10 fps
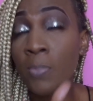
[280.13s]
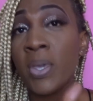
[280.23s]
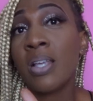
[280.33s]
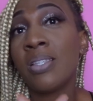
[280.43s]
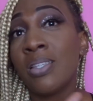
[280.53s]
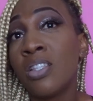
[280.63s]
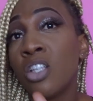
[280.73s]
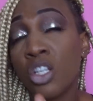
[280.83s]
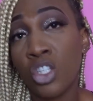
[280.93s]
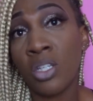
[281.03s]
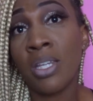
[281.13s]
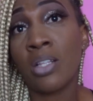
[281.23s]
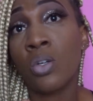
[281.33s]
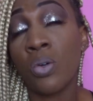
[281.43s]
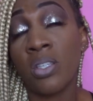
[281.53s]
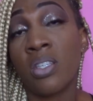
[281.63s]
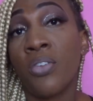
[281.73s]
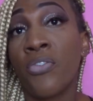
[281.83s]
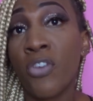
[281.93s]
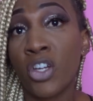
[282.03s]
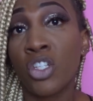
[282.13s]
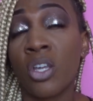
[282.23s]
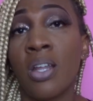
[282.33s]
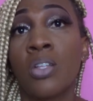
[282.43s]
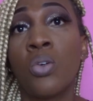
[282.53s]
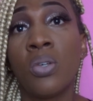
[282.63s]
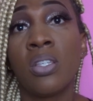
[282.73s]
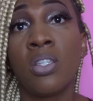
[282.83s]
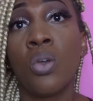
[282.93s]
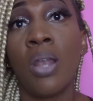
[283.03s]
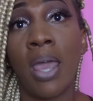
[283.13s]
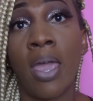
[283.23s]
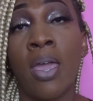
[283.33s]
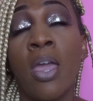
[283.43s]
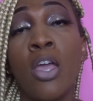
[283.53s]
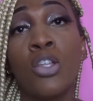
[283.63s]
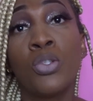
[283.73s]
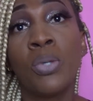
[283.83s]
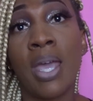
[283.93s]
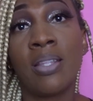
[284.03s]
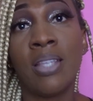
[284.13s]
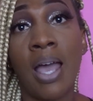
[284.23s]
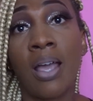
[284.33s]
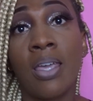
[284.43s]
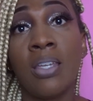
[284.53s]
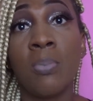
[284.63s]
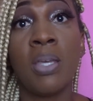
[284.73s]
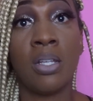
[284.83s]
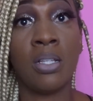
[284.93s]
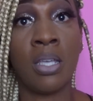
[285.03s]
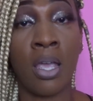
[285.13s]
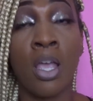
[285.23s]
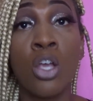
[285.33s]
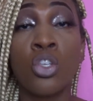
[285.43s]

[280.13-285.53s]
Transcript: because it's the touching that causes the friction that causes your leg to get dark in the middle there.